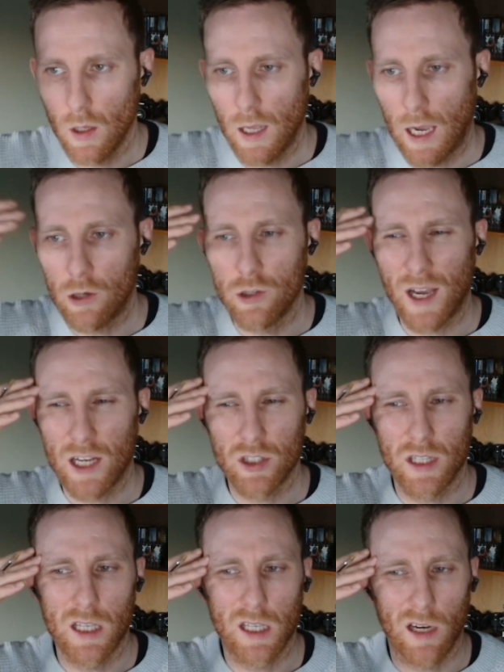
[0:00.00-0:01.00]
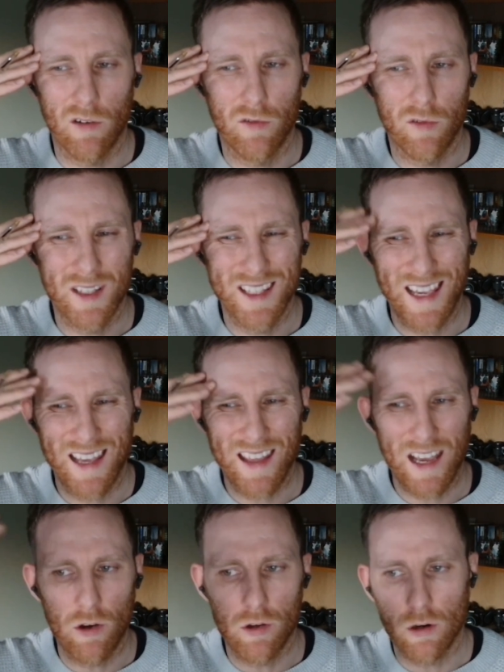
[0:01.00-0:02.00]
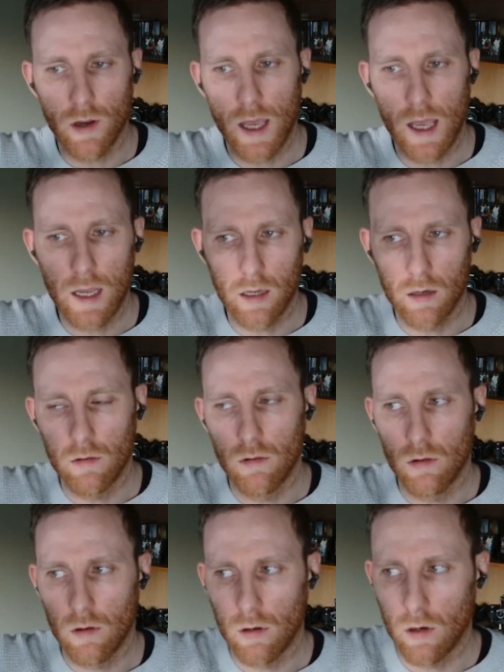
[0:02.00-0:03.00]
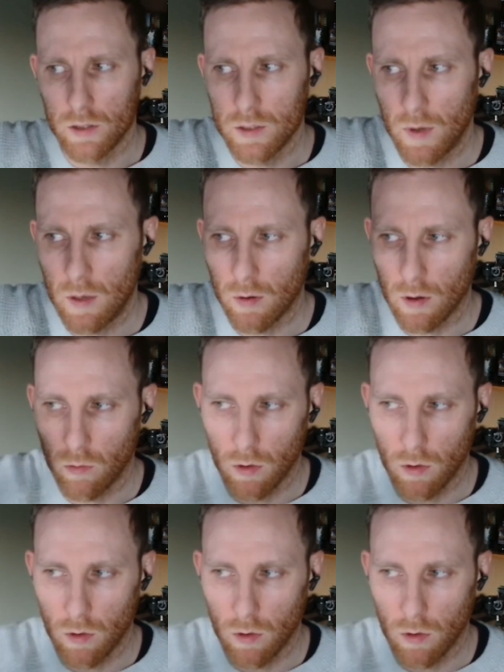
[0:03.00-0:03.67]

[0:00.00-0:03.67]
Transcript: how do you actually kind of get that out of your head and onto paper?